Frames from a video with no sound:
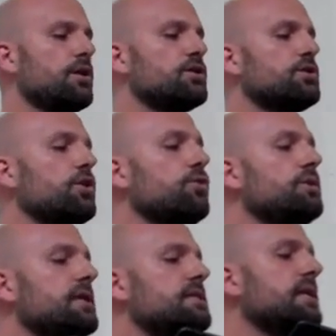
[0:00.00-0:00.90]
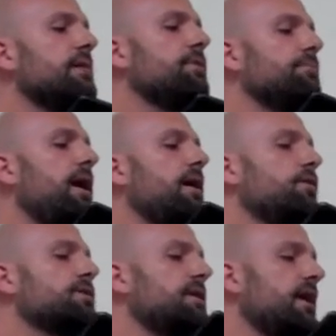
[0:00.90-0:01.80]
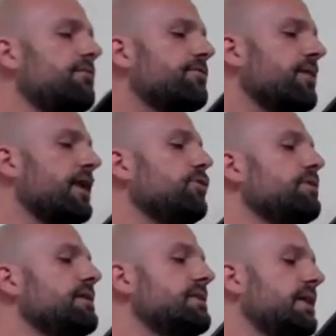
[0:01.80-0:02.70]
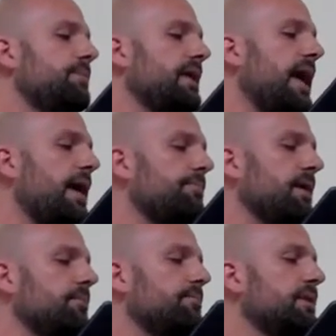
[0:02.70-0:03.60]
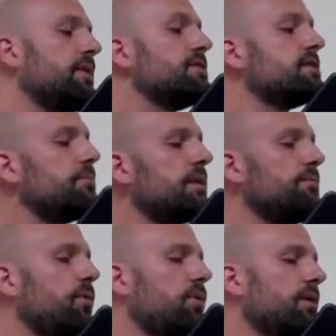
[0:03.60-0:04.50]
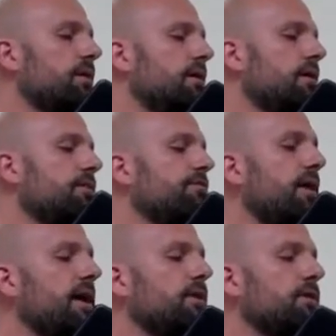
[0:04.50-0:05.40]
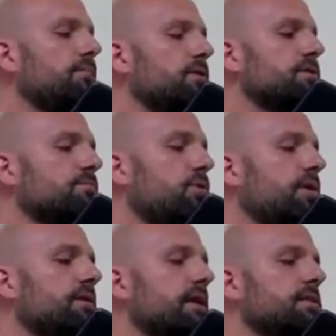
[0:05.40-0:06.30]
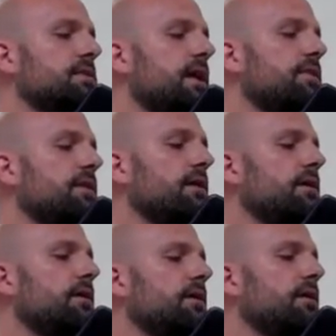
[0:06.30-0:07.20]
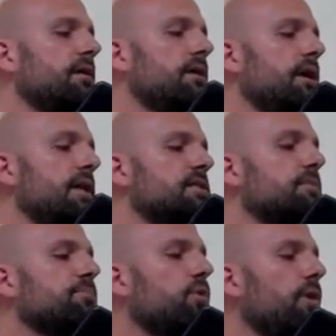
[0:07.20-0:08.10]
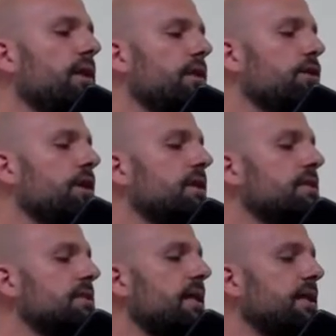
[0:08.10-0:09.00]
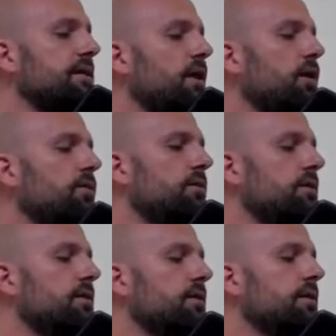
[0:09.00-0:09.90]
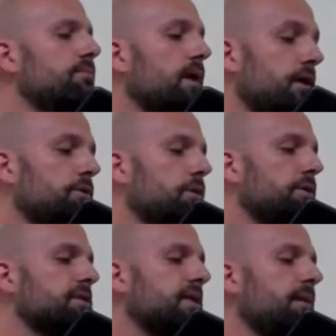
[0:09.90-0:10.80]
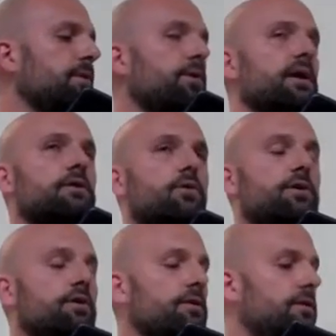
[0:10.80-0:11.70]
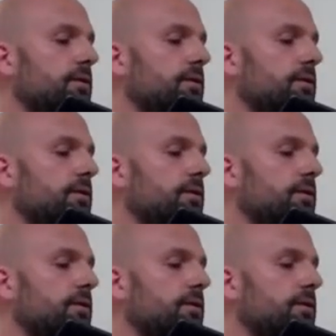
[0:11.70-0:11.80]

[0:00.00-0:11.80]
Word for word: So you need to keep the bottle safe, and you need to keep it happy. But there's something more, the final and most important lesson, I think. At some point, you're going to need to let it go. Margot told us that, but we ignored her.